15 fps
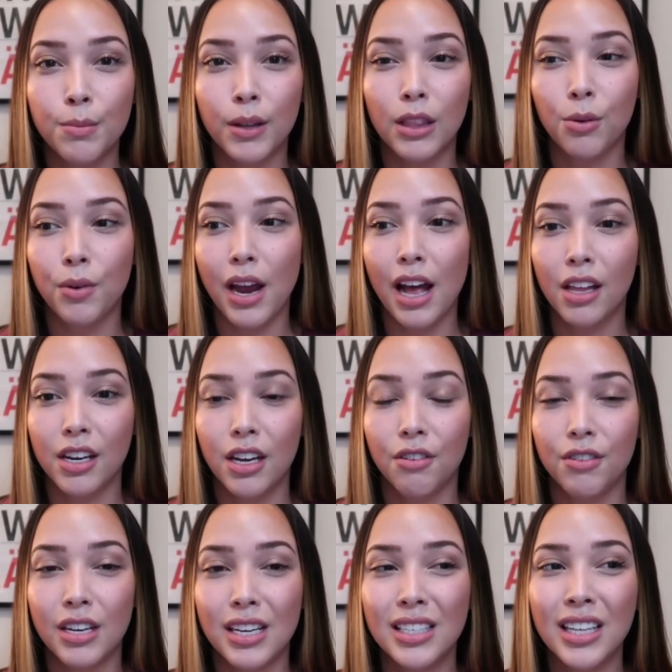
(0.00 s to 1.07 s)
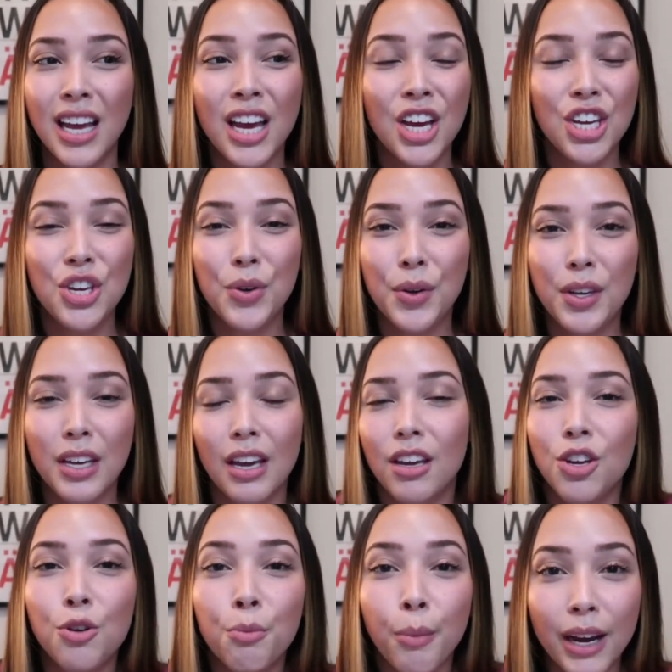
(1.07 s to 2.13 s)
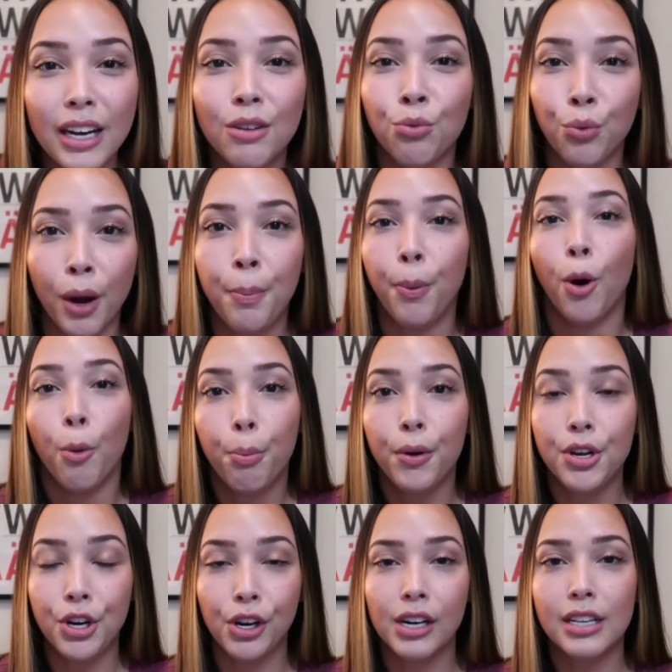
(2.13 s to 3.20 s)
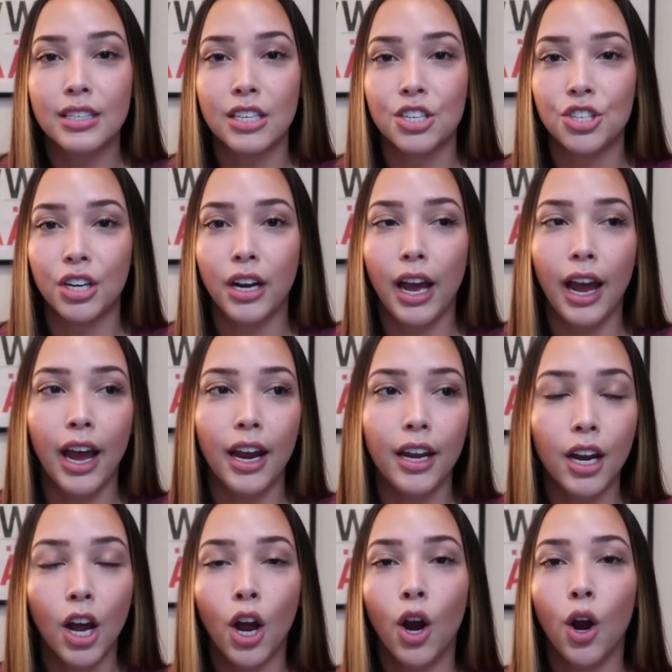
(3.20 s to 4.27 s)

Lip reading: but the reality of it is you might rip open your incision. And